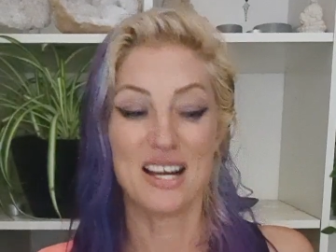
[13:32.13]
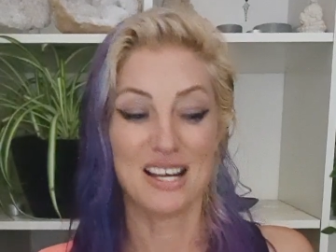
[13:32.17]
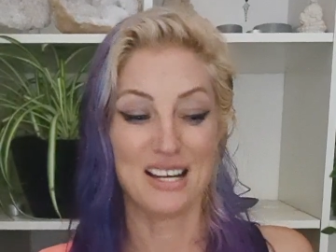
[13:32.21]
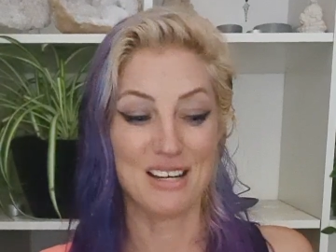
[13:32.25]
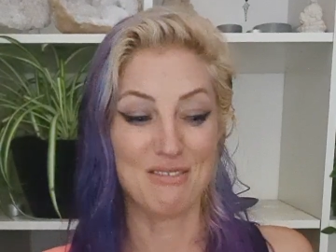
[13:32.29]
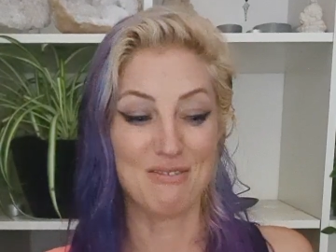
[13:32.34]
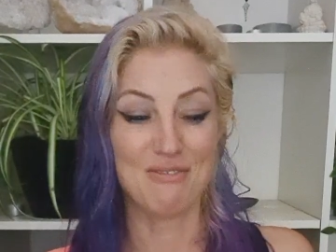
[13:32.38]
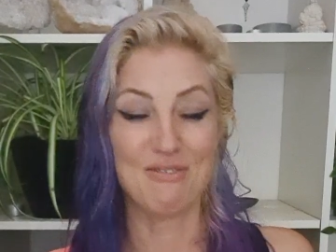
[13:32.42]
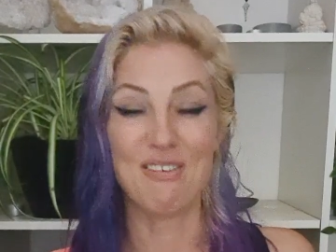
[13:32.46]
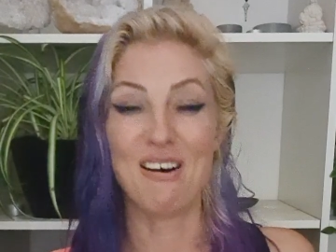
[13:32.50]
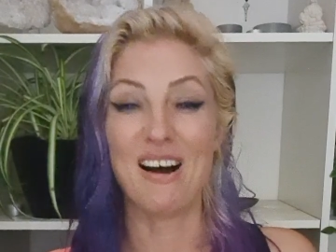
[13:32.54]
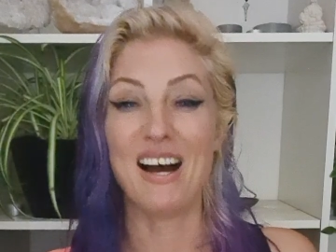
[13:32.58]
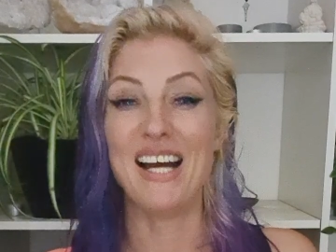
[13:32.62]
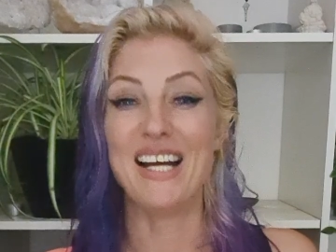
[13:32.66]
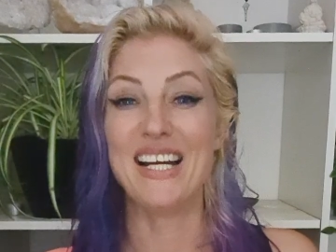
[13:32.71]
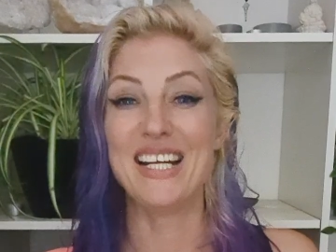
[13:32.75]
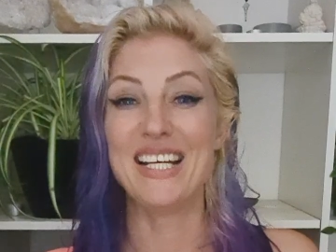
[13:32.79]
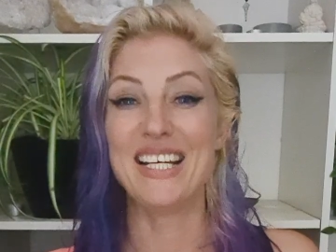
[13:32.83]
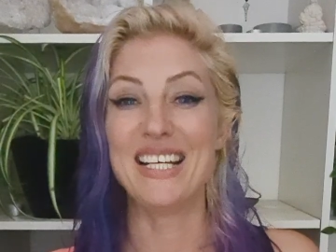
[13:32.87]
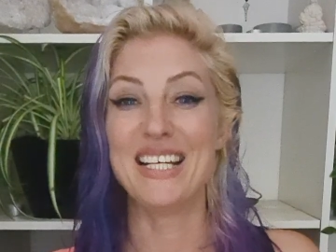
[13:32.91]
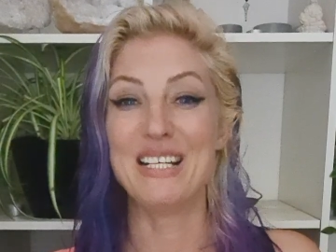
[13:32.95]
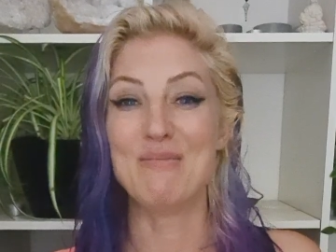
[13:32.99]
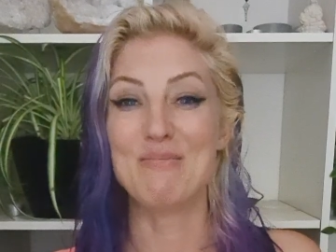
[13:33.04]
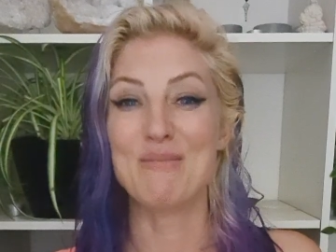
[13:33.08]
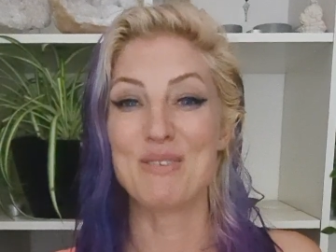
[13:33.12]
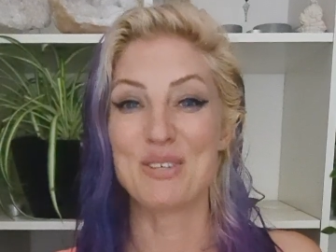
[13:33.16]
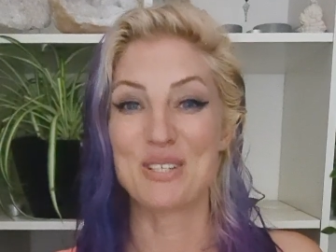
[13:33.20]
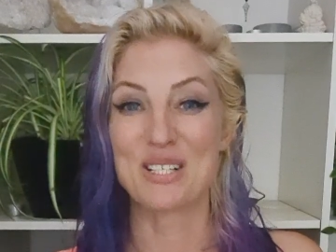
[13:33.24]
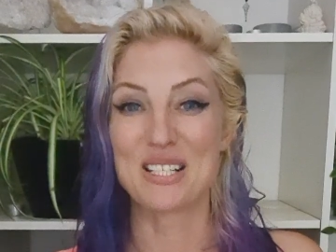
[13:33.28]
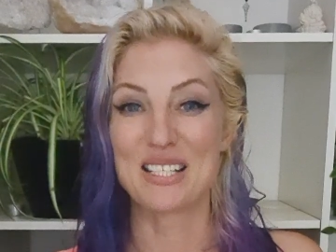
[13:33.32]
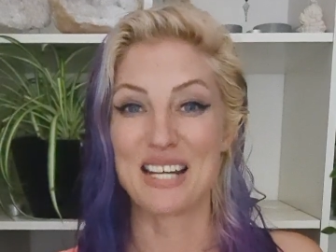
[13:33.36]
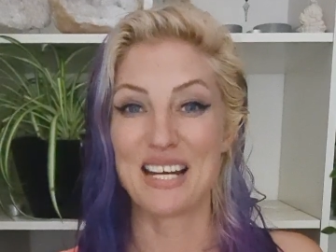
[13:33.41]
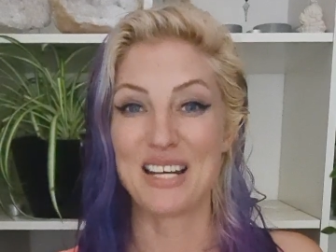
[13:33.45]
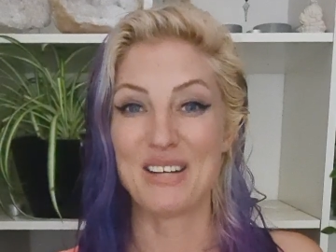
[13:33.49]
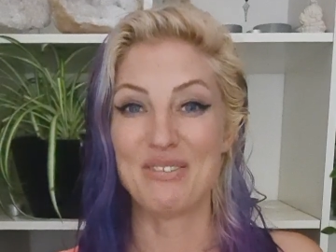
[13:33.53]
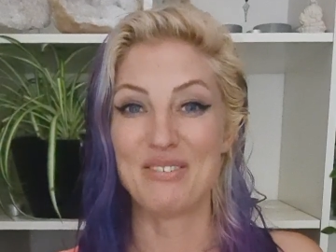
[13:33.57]
inviting in more
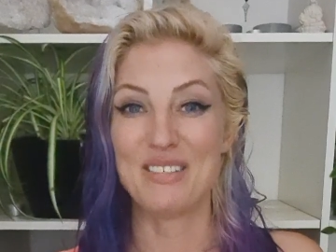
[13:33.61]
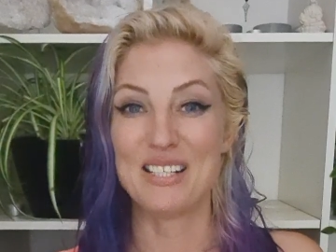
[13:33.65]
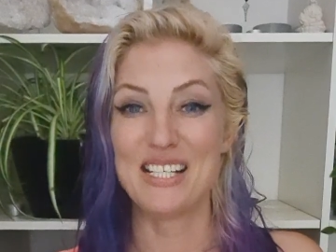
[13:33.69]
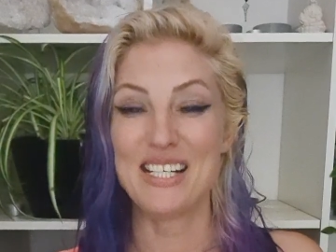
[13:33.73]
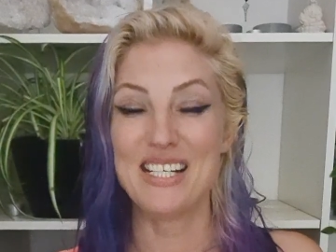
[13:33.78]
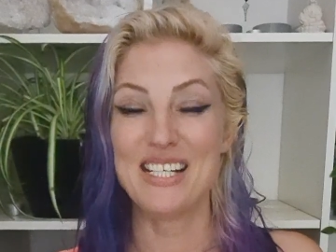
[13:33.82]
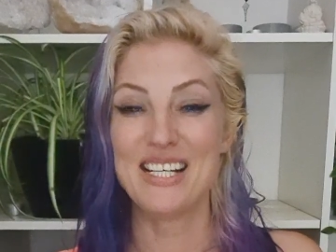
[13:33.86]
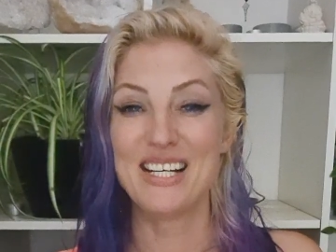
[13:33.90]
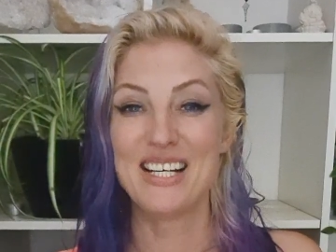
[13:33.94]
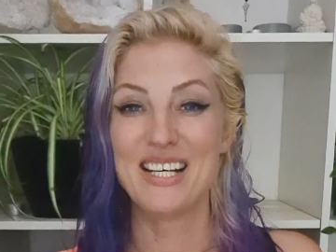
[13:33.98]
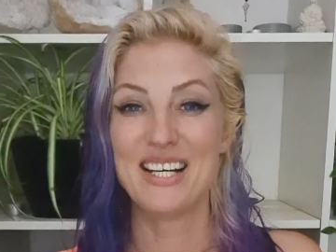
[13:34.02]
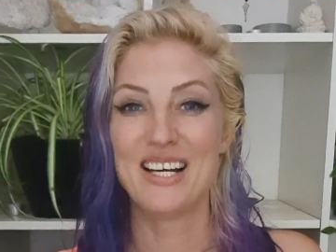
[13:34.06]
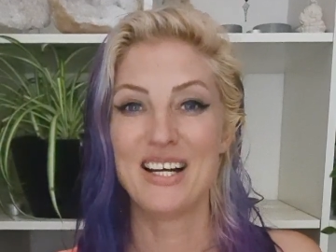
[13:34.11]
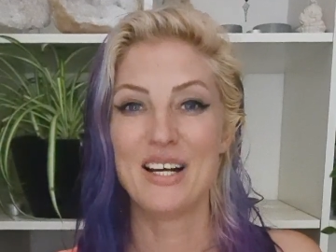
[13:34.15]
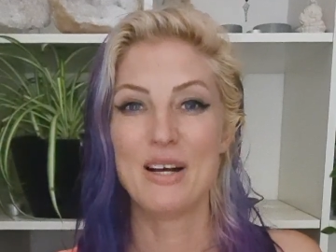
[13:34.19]
safety,